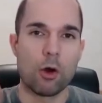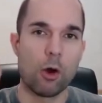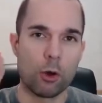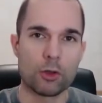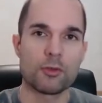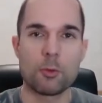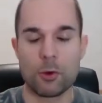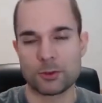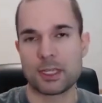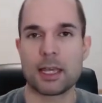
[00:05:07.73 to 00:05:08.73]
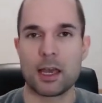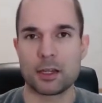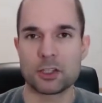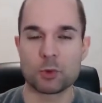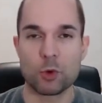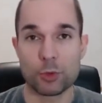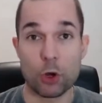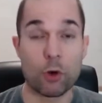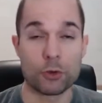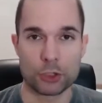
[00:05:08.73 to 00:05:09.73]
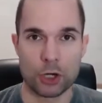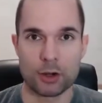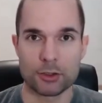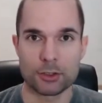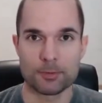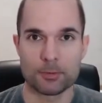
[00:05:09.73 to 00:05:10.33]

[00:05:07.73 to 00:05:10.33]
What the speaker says: All of the multi-cannons will be overcharged.